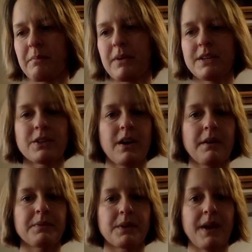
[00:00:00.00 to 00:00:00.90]
pressure
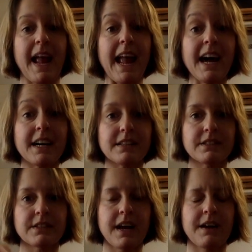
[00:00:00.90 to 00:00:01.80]
off your
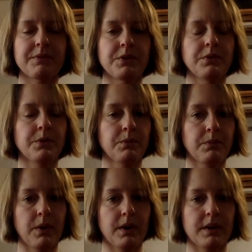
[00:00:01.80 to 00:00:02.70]
hands to have to do the
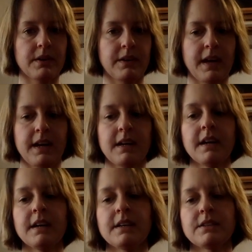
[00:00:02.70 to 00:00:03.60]
work. Okay,
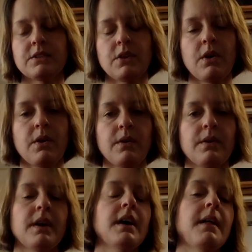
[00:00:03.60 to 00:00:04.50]

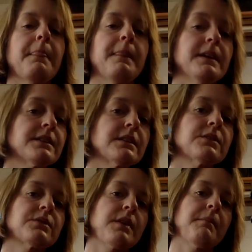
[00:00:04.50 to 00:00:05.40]
so this
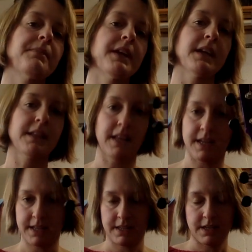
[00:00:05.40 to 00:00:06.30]
is something
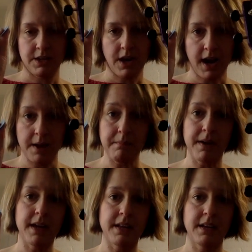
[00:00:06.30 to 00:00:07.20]
that I
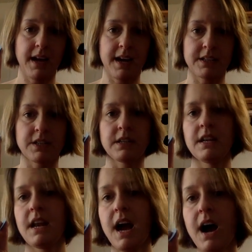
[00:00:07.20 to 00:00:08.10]
might
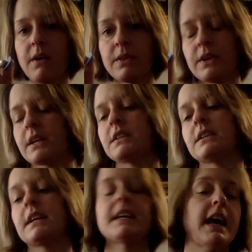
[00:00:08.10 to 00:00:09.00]
actually now look
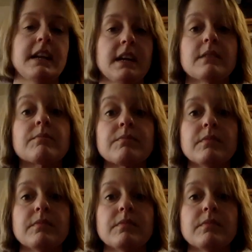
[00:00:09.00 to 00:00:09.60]
into getting.